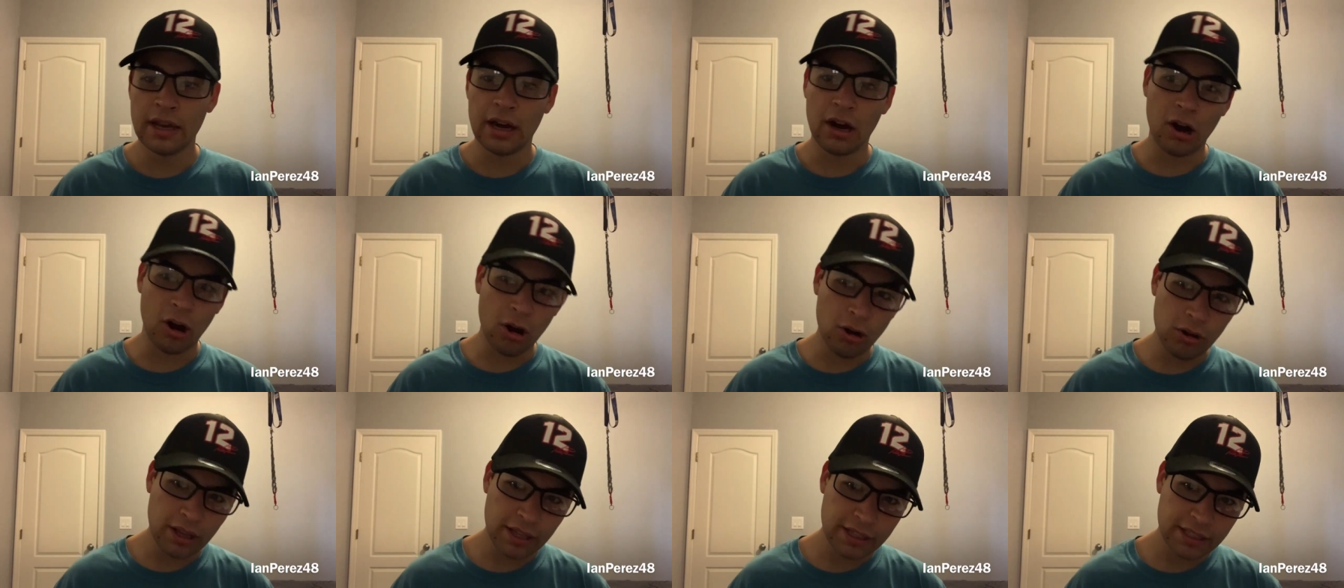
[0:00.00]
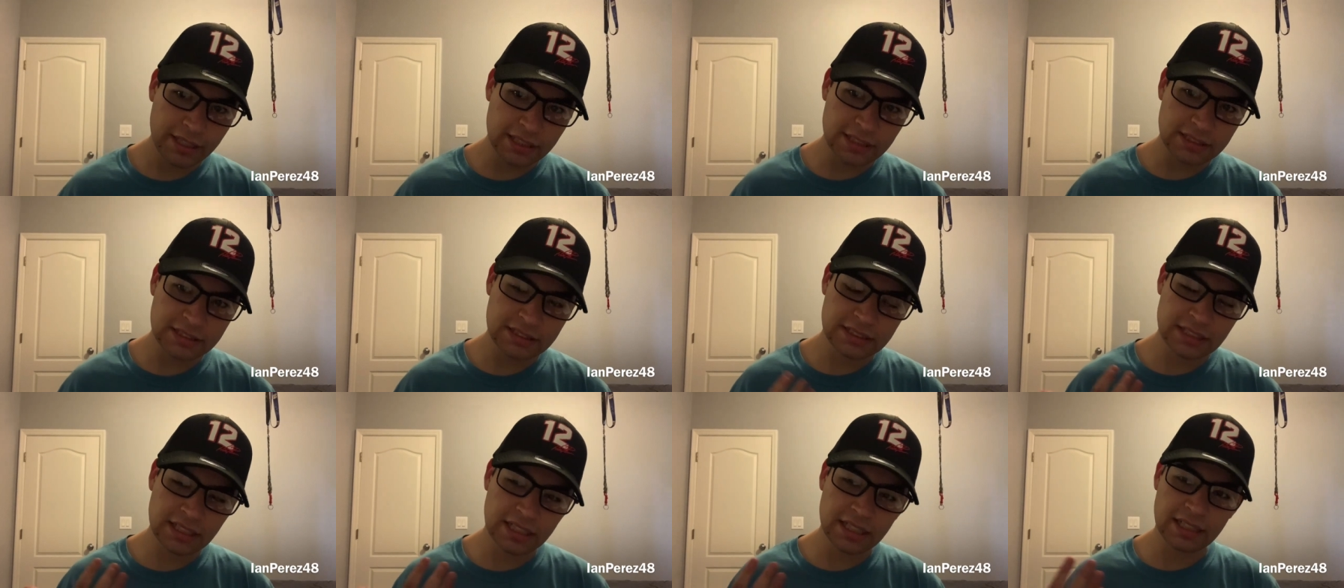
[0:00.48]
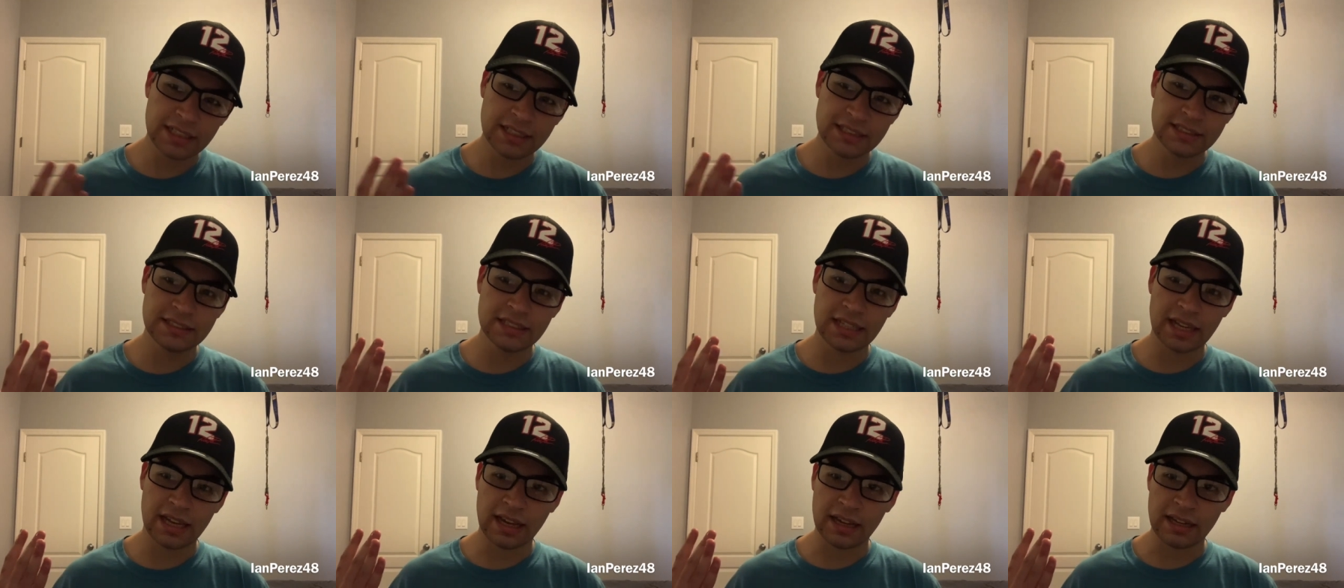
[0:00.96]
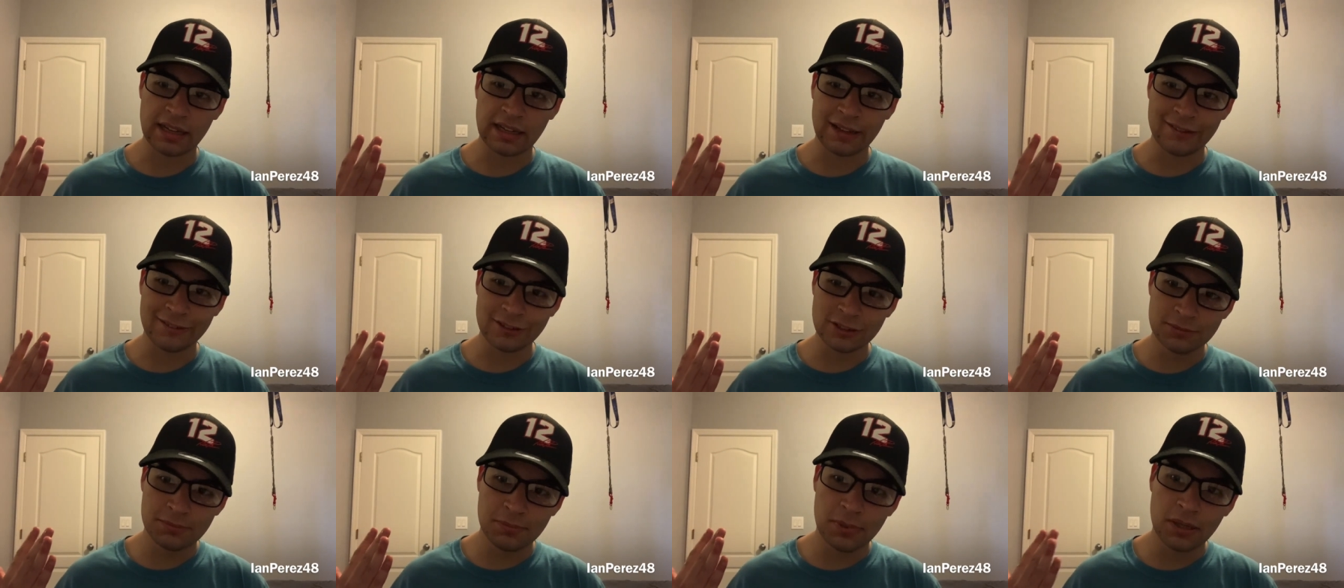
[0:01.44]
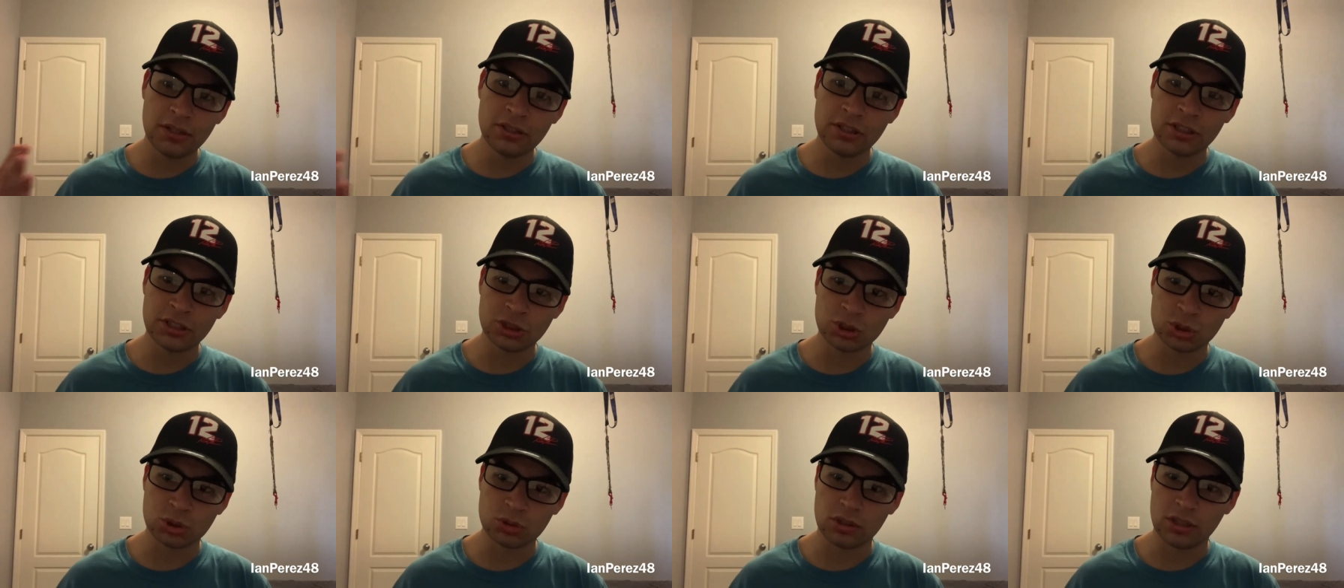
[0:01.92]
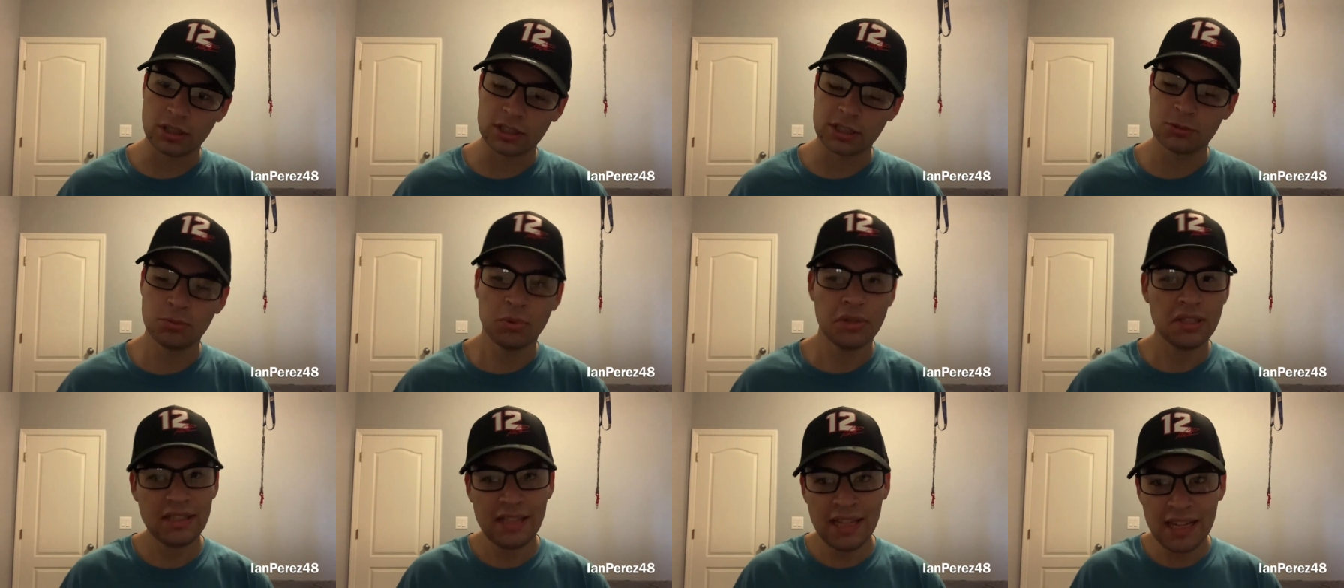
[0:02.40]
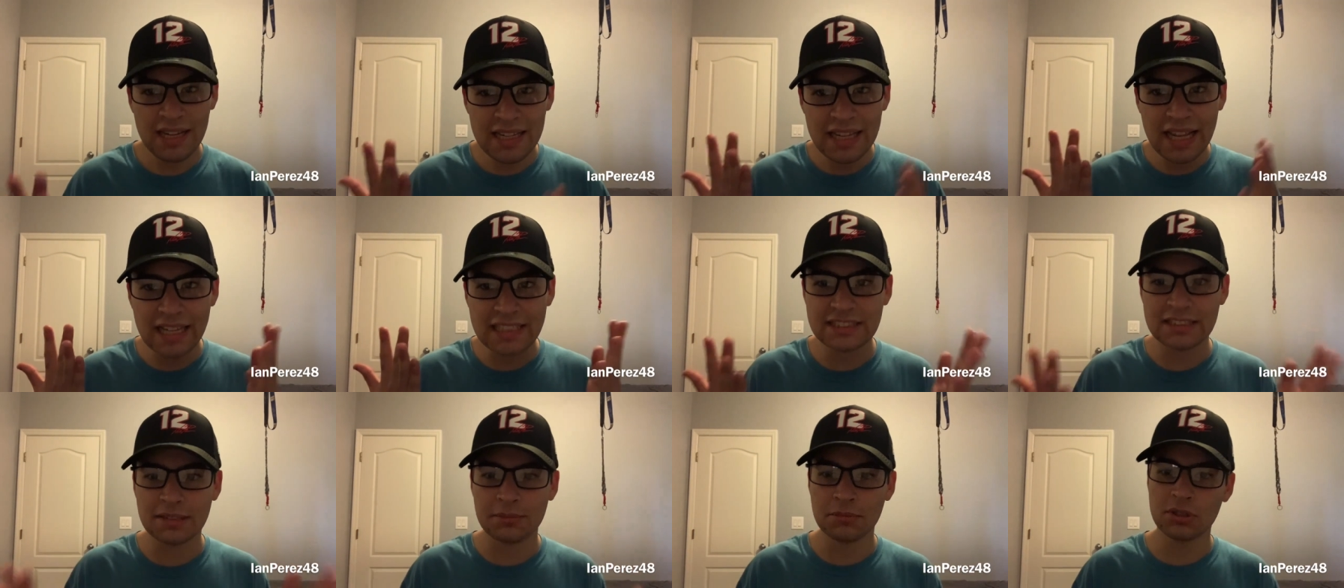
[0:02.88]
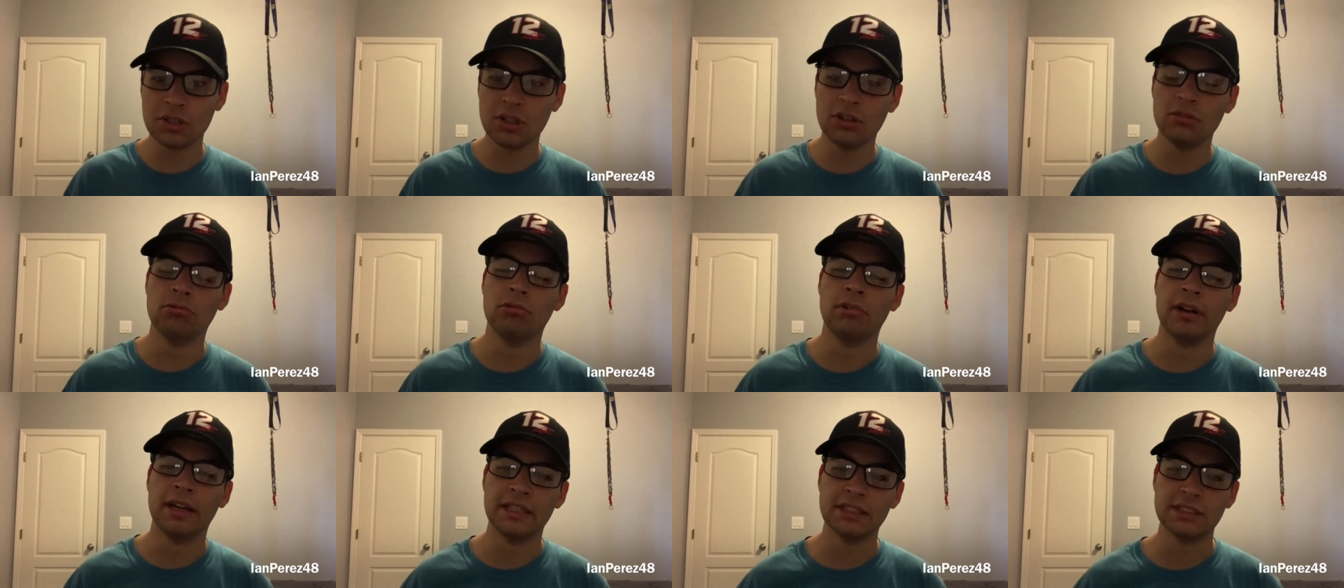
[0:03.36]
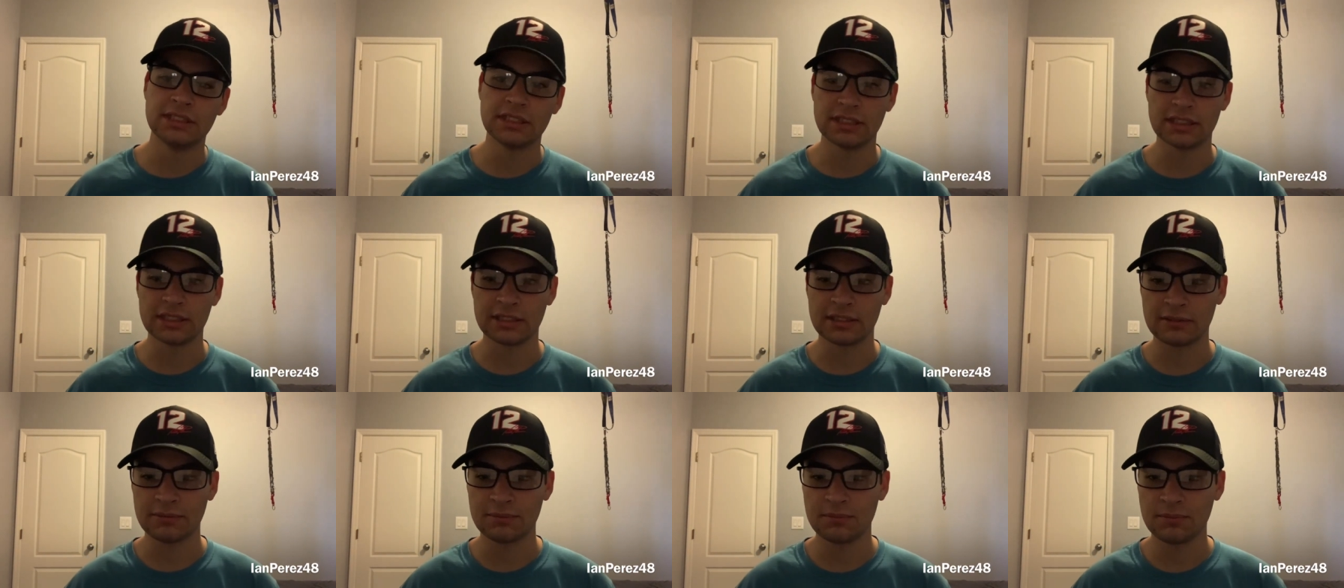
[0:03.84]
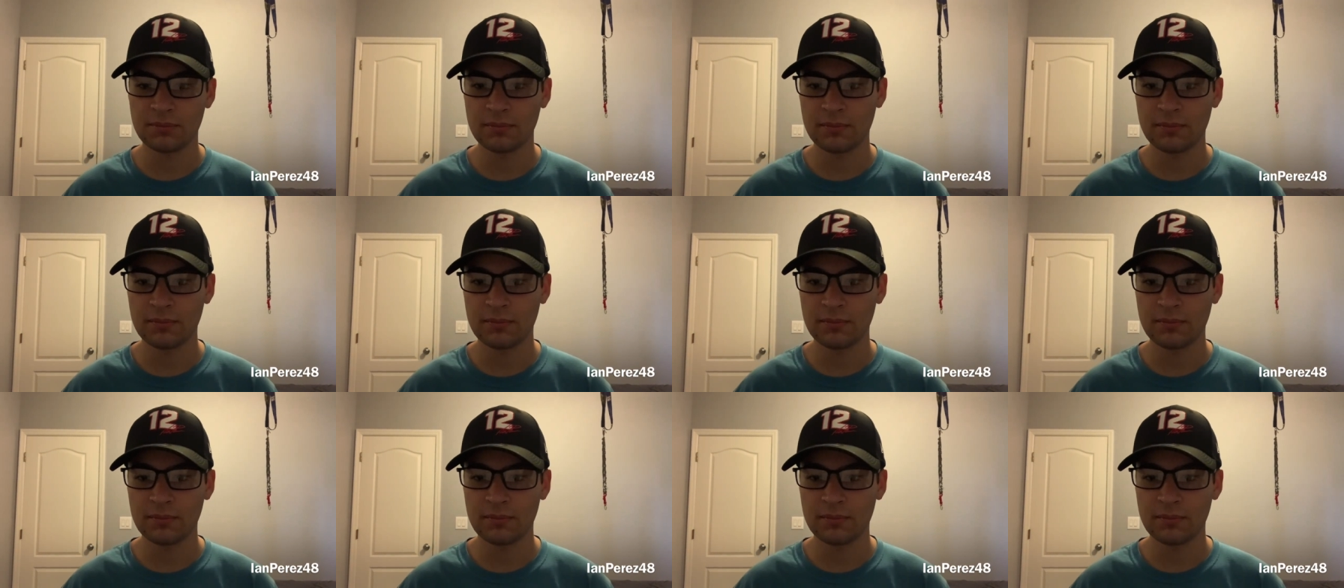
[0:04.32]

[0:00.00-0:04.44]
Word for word: All I can say is that it was better than trucks. We did get some good racing.